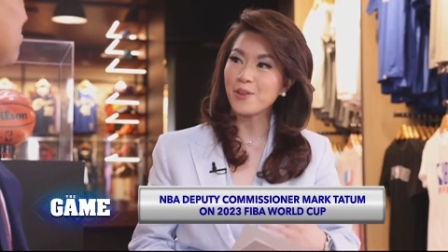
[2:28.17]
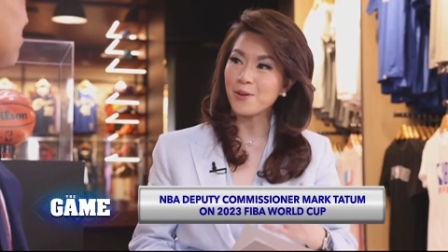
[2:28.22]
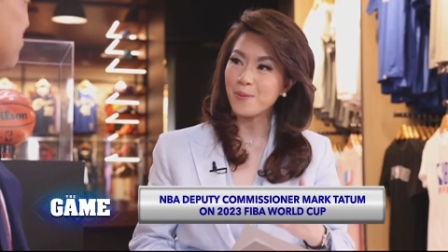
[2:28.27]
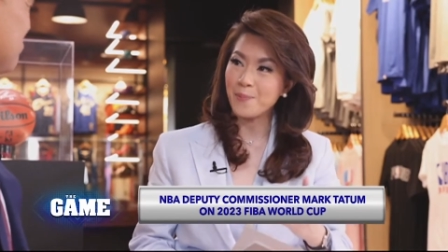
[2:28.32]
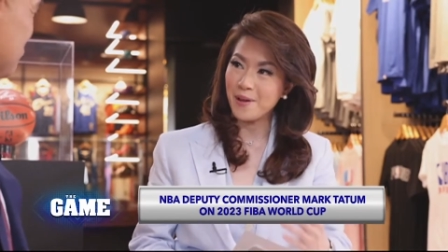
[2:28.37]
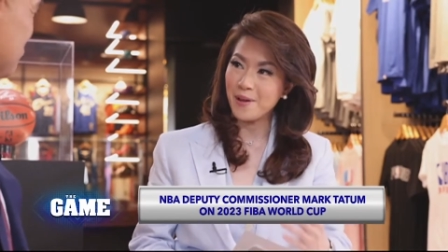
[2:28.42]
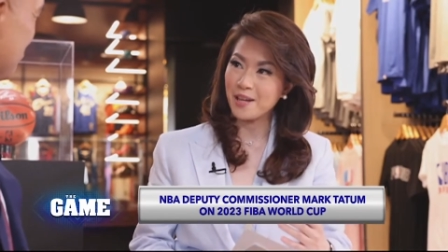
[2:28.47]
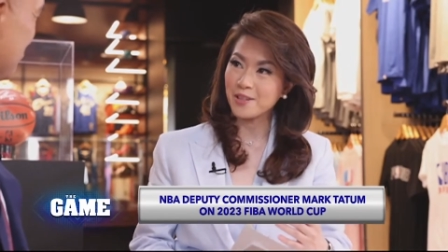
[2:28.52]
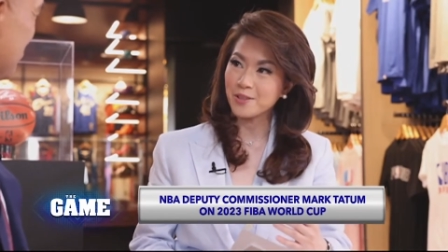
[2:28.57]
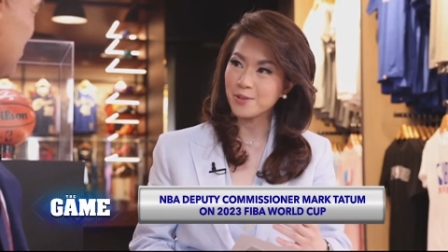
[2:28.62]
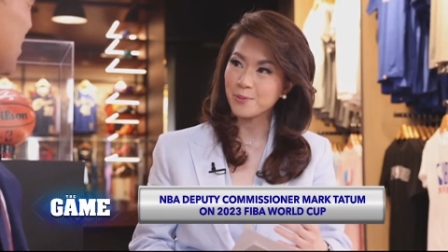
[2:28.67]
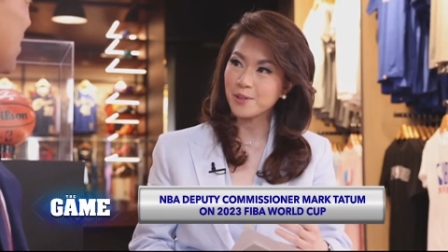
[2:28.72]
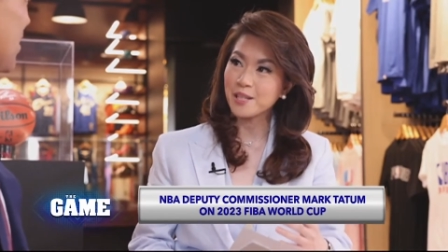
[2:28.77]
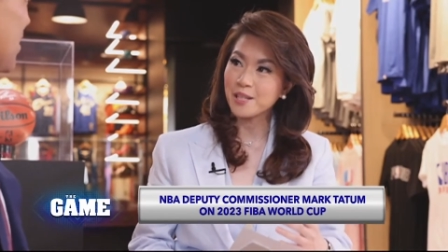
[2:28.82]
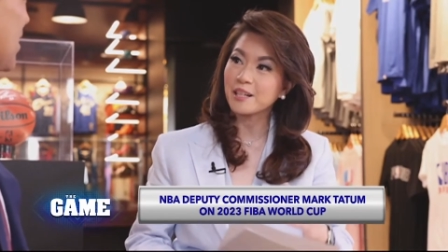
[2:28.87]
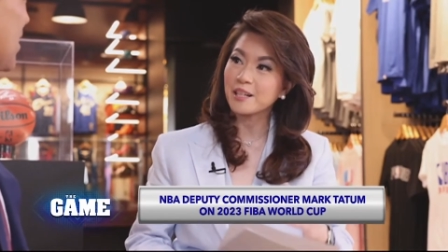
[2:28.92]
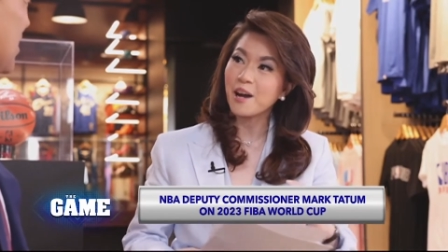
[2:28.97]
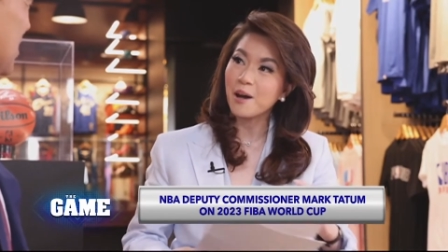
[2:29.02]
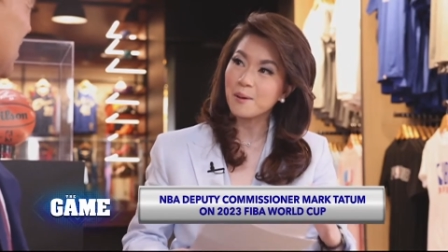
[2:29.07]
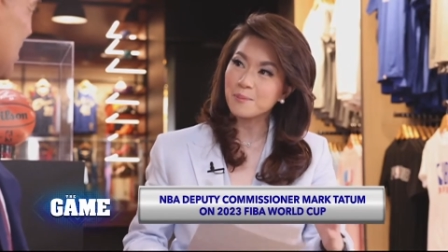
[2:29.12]
their best when
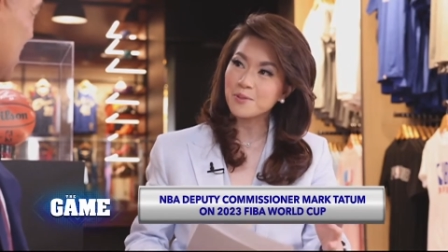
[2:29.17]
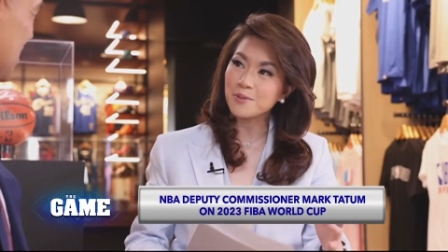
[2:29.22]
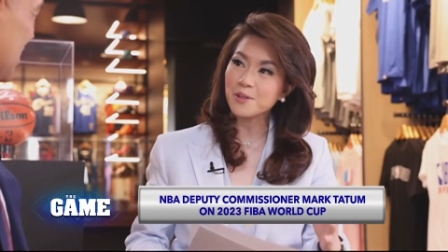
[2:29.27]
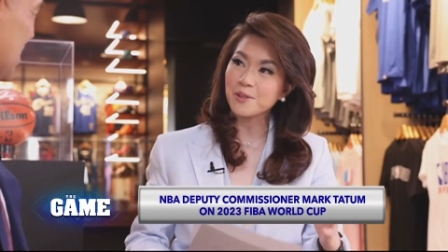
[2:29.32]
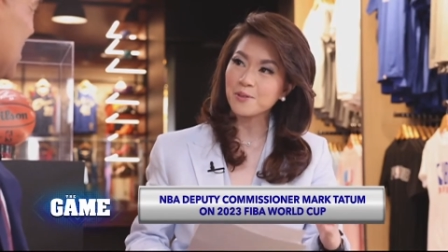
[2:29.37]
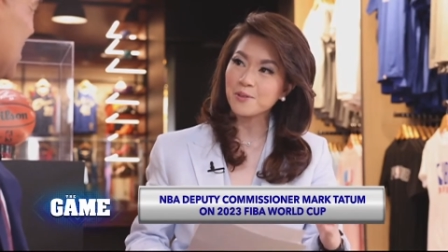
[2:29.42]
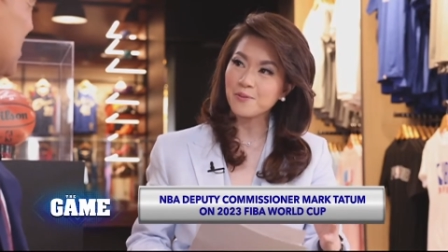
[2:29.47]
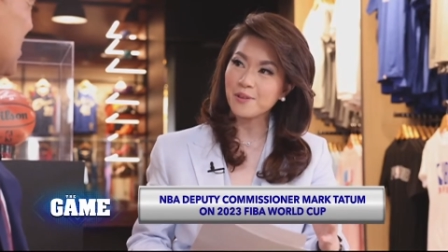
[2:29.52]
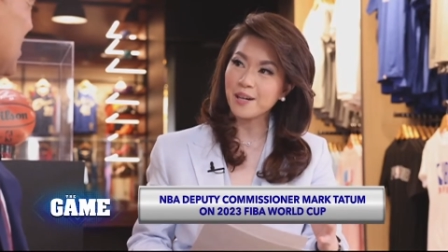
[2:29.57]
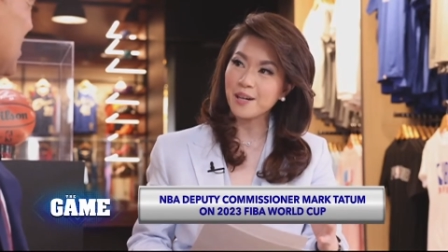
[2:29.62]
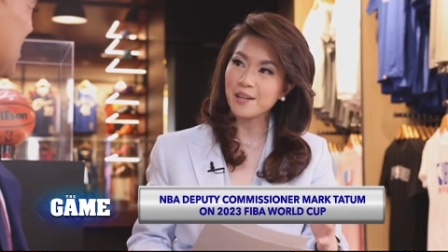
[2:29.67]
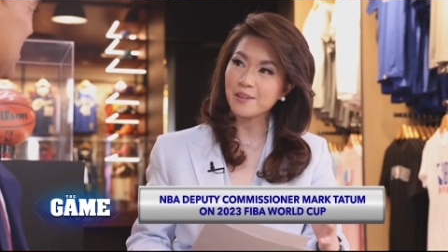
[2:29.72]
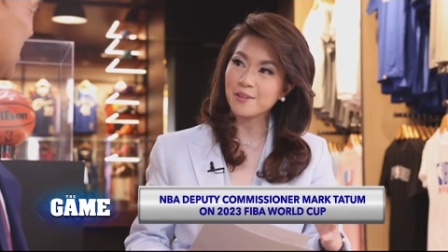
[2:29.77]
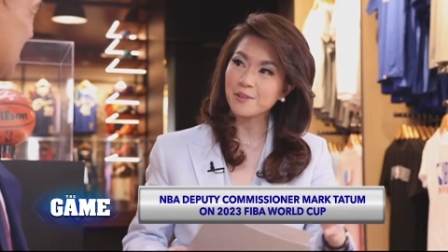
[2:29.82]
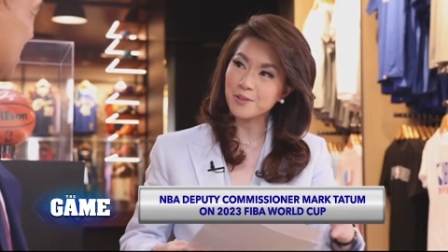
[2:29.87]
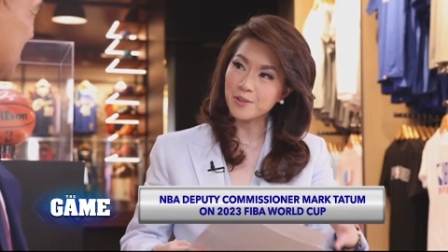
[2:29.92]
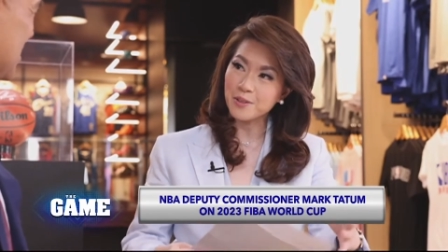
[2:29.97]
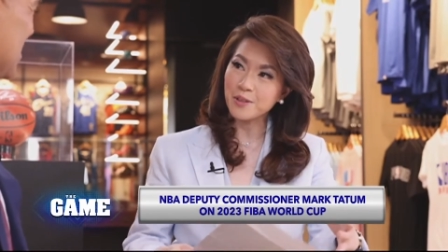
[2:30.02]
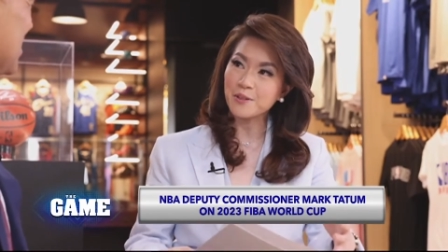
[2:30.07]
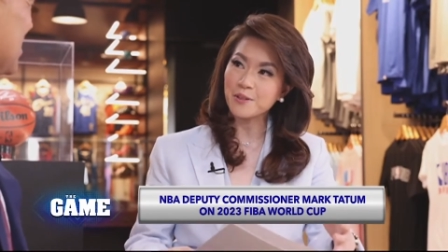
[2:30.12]
it comes to the
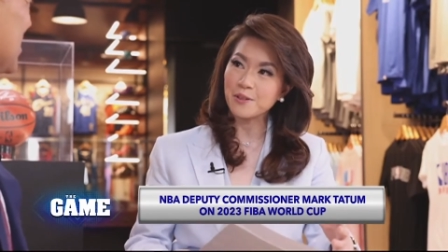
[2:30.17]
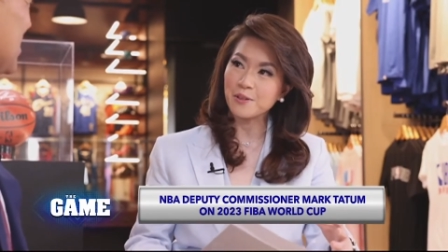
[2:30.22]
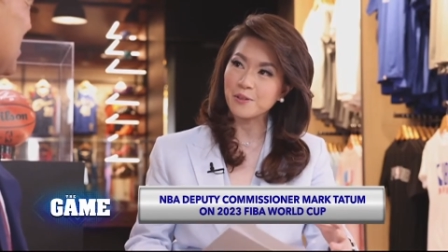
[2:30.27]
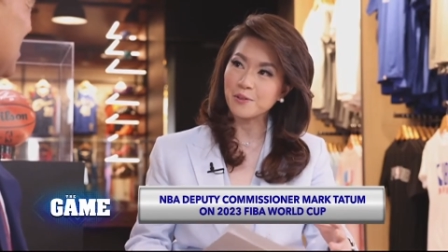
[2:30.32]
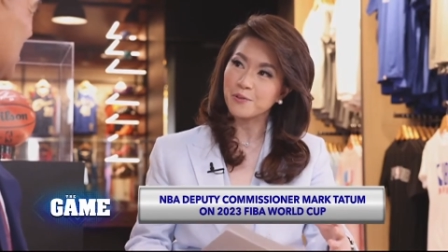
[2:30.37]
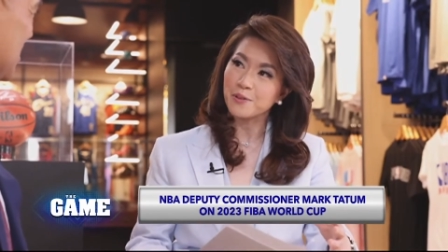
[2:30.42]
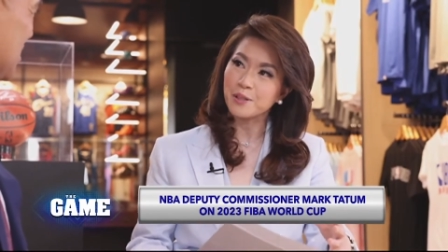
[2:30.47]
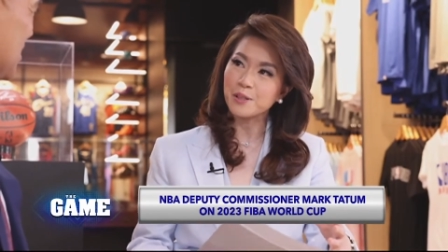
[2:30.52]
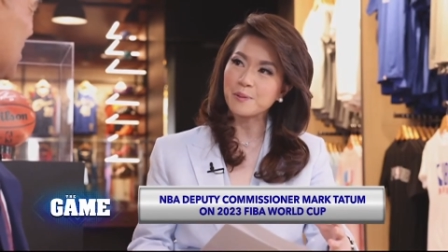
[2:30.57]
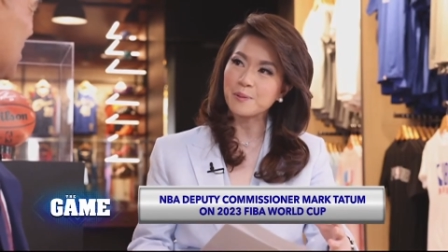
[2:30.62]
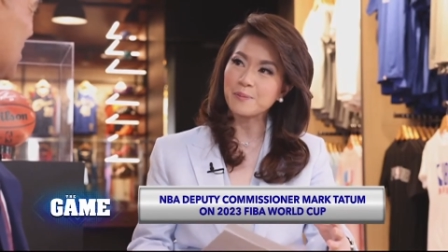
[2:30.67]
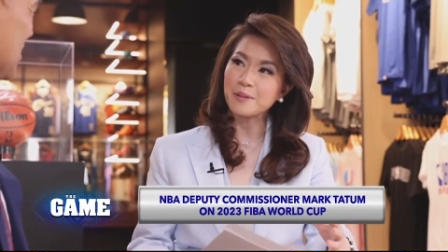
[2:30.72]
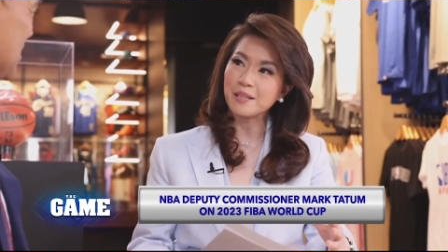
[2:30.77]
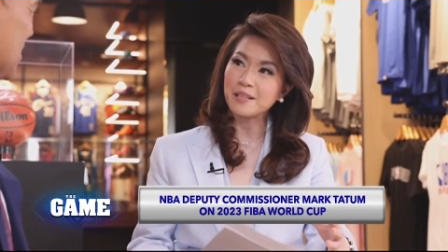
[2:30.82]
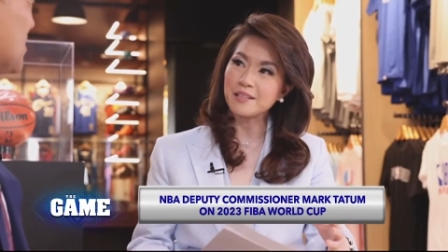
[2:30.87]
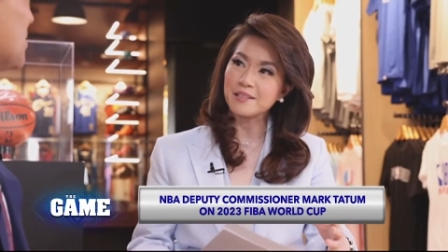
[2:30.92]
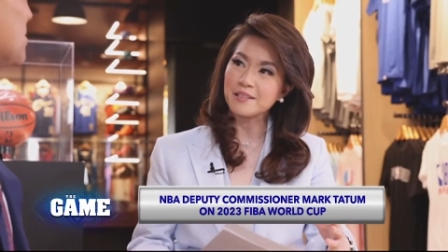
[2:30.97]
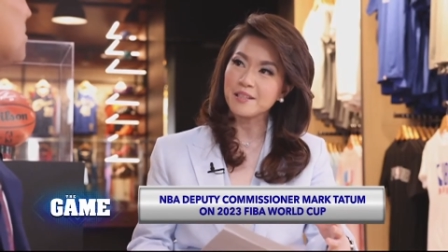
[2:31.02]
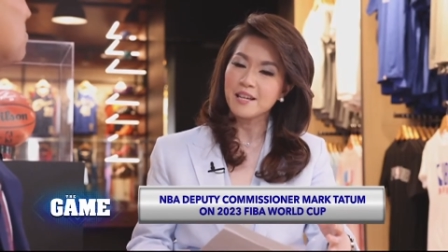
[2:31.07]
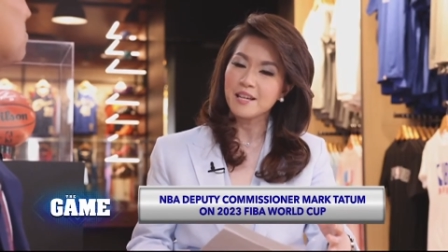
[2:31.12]
finals here in the
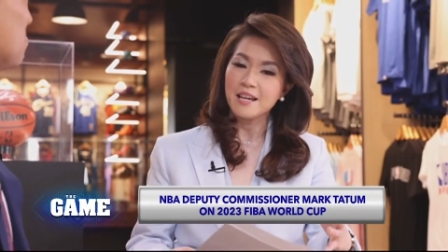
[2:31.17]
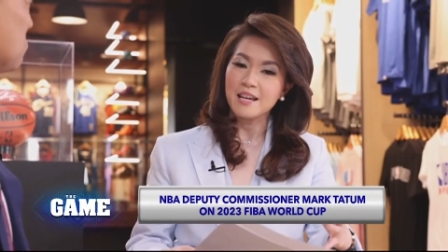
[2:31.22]
Philippines.